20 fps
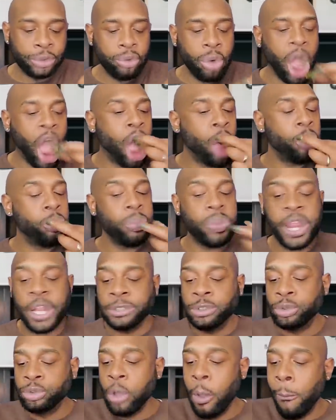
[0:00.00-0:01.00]

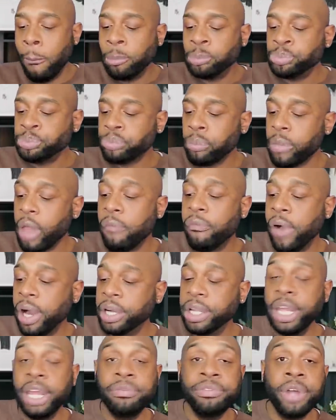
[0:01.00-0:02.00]
Mm-hmm.
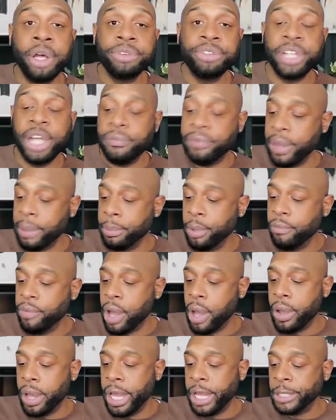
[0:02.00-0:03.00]
Forgive yourself and
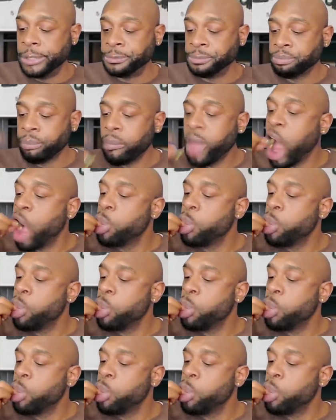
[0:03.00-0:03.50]
move on, honey.